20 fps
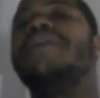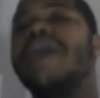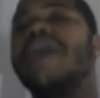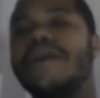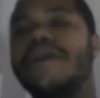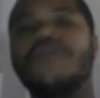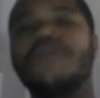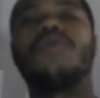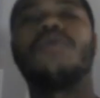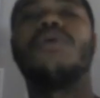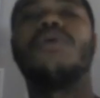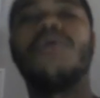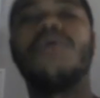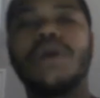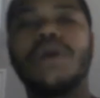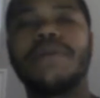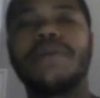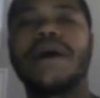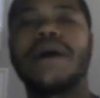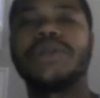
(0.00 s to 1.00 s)
Daniel
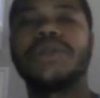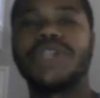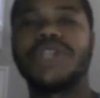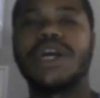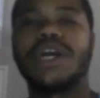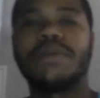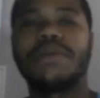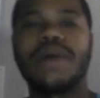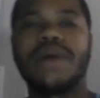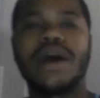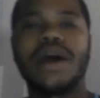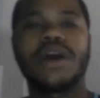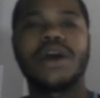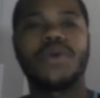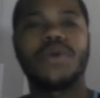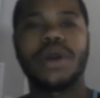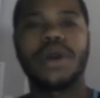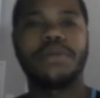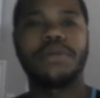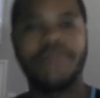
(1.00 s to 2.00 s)
wrote about Jeremiah
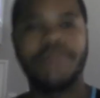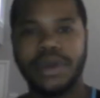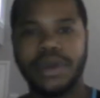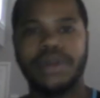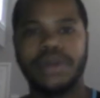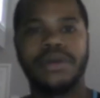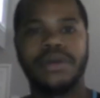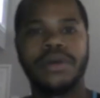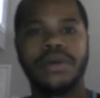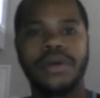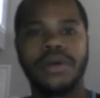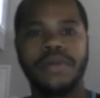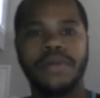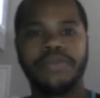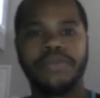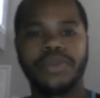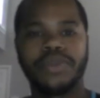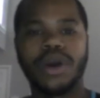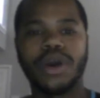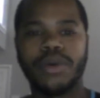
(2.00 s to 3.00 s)
quite a bit.
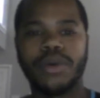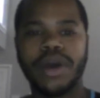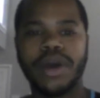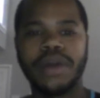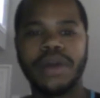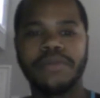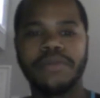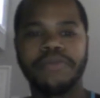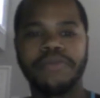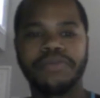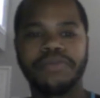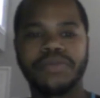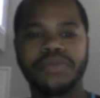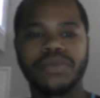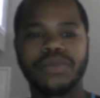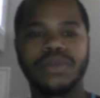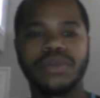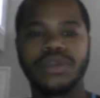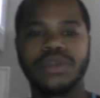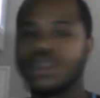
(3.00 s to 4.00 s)
All right,
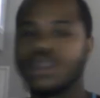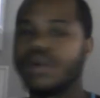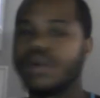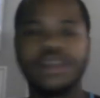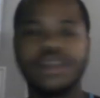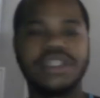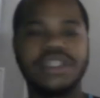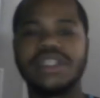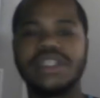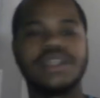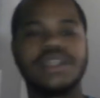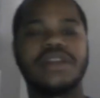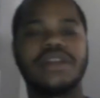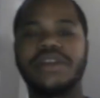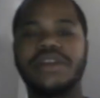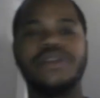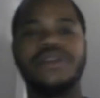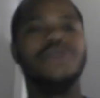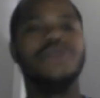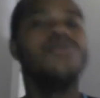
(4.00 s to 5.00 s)
so this isn't
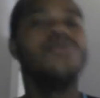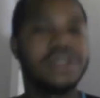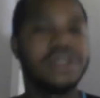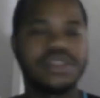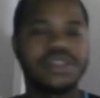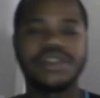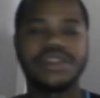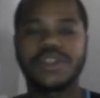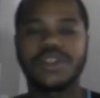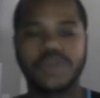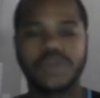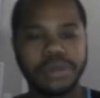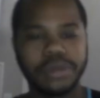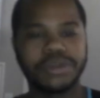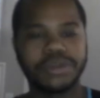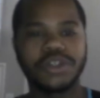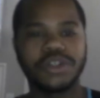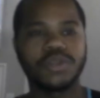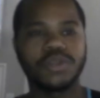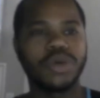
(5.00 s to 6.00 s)
nothing new that's in the
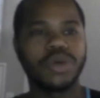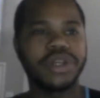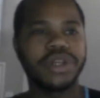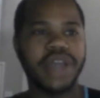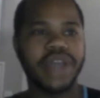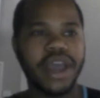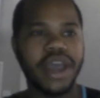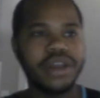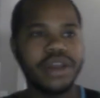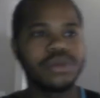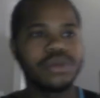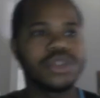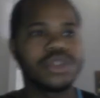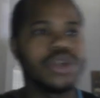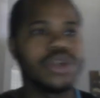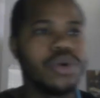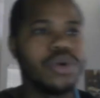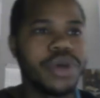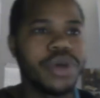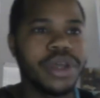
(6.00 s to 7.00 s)
scriptures. What Daniel's
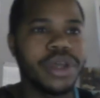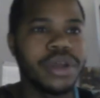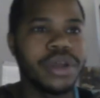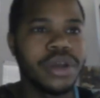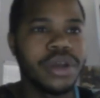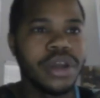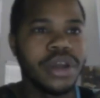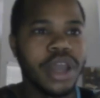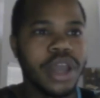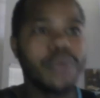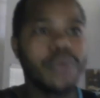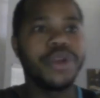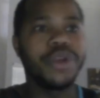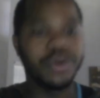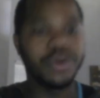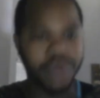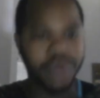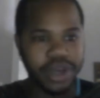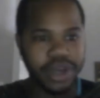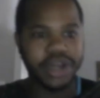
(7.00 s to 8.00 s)
doing, and when
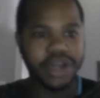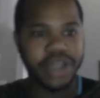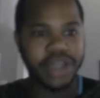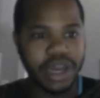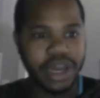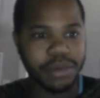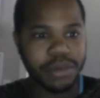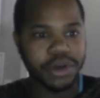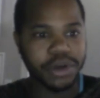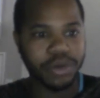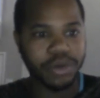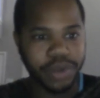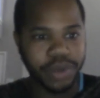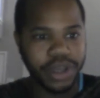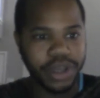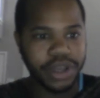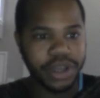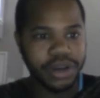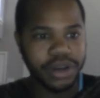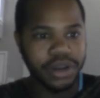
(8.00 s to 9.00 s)
you read it again, I'm going to
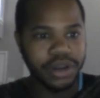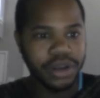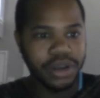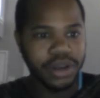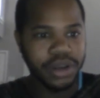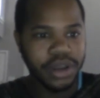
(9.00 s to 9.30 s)
read it.